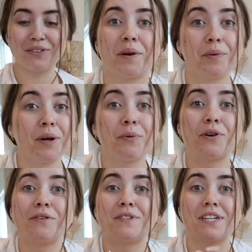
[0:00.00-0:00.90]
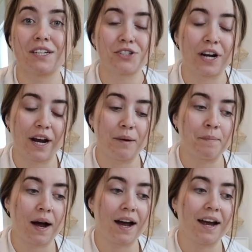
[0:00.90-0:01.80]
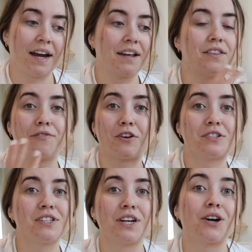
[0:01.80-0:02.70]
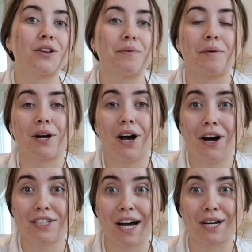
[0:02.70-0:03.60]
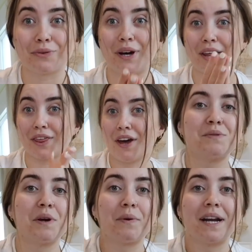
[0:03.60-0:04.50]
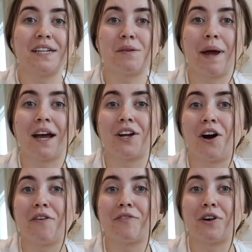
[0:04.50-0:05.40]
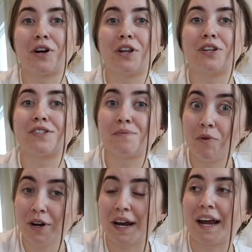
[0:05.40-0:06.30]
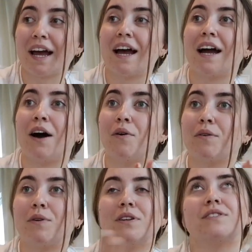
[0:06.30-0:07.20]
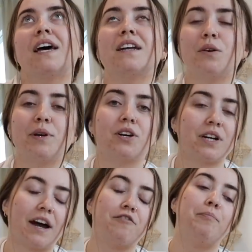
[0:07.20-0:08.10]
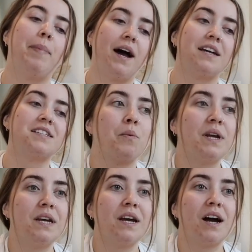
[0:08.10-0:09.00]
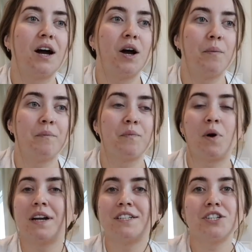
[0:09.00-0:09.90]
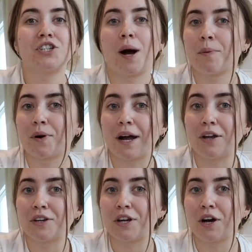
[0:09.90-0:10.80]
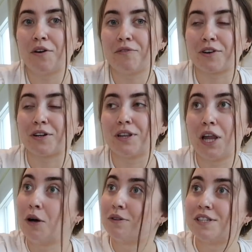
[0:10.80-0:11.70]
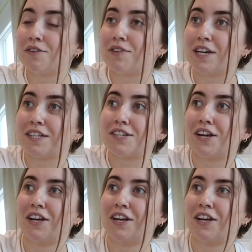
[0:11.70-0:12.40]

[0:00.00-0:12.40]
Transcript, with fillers: we were pre-approved yesterday by the first lender that we were in contact with. So we were ready to make an offer this morning. How well technically we could have, but we um, wanted to shop around, you know, for loans of this